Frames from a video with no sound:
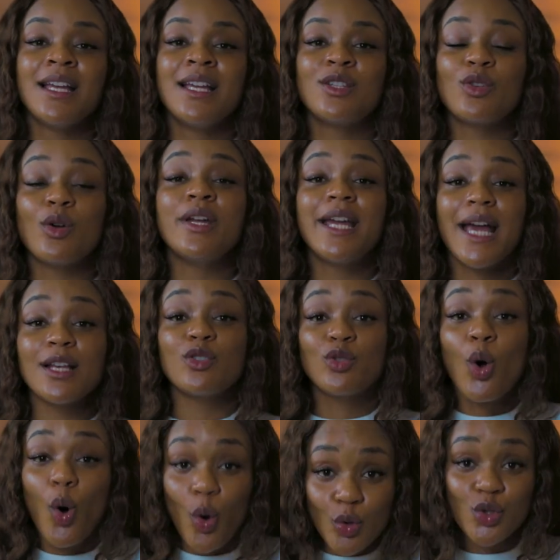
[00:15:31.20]
So he has
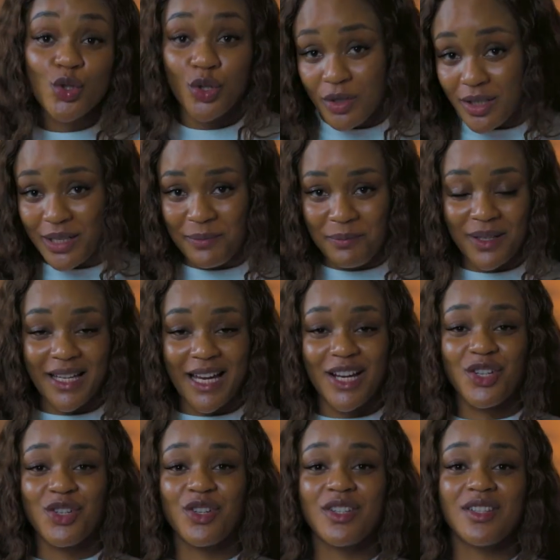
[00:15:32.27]
told you the
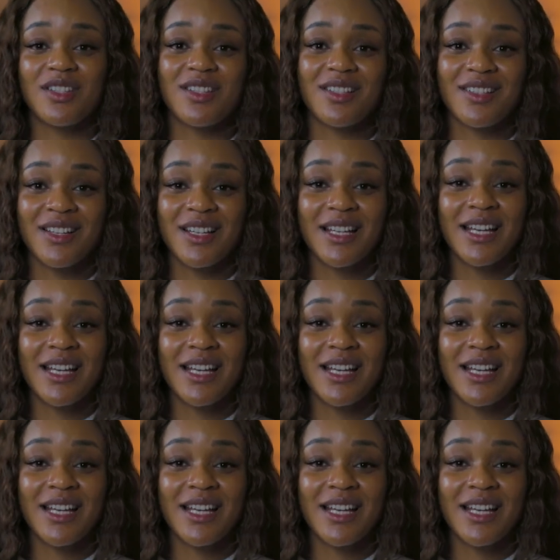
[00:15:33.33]
implications.